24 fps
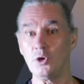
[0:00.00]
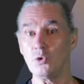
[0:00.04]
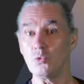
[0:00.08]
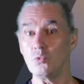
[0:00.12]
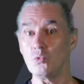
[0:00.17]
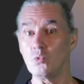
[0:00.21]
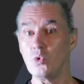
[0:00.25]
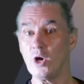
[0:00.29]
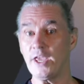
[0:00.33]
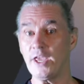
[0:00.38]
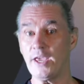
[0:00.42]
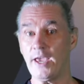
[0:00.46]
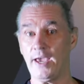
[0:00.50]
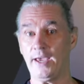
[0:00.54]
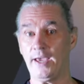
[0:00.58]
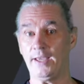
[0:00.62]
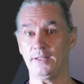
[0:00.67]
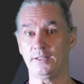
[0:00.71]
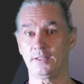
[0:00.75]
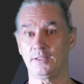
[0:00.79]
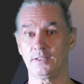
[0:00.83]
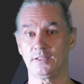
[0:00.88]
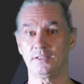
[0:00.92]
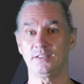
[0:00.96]
we
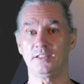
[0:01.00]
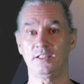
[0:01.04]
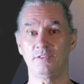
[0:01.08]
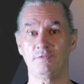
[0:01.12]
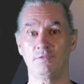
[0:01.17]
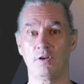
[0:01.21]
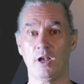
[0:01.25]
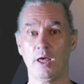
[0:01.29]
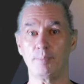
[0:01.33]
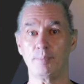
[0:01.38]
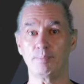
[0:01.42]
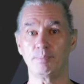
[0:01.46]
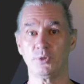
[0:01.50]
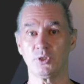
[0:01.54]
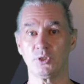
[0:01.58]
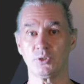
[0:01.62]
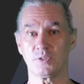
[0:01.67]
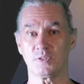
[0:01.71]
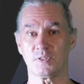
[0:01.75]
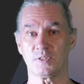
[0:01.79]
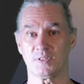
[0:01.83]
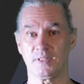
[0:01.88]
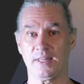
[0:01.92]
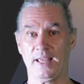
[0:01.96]
had
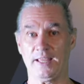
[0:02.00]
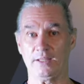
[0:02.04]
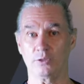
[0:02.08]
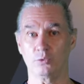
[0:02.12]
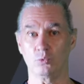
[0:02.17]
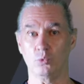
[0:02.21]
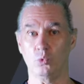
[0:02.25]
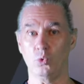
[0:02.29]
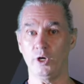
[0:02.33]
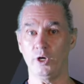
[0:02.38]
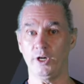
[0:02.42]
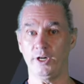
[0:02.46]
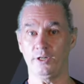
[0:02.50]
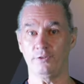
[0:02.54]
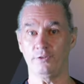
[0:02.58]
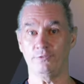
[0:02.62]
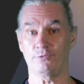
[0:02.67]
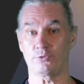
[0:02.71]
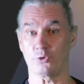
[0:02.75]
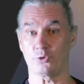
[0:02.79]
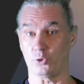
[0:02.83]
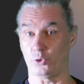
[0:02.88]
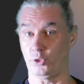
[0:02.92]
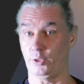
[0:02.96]
developments that were
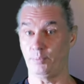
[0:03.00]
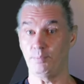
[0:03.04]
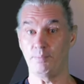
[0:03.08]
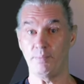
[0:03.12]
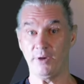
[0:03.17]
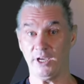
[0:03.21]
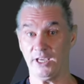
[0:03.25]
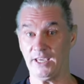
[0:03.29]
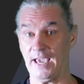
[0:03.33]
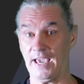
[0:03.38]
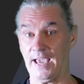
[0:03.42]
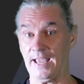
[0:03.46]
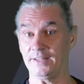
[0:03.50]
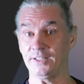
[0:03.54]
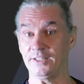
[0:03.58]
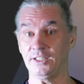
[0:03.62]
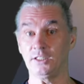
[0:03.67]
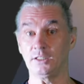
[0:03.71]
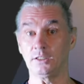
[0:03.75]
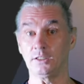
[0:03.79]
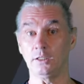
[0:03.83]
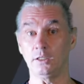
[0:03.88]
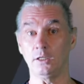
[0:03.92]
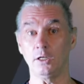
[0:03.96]
for
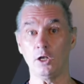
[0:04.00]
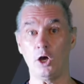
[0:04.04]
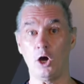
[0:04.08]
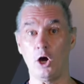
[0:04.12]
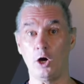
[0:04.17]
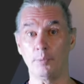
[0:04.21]
mechanical,